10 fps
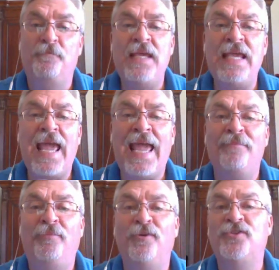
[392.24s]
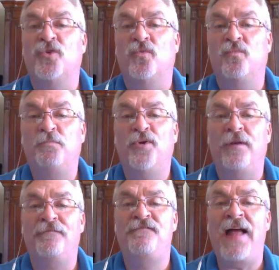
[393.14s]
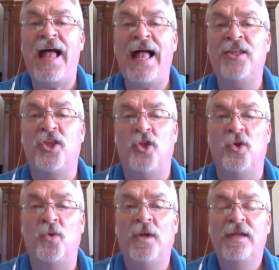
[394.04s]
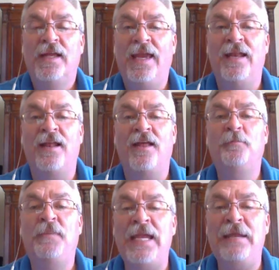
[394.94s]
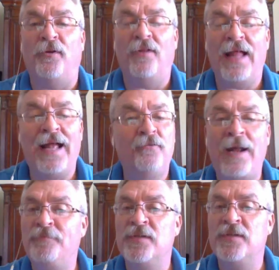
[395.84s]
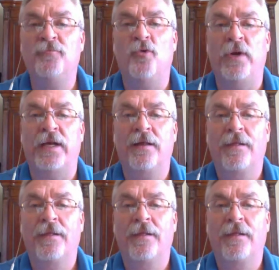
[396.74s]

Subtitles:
be able to put value in other people. I'll wrap this up quick.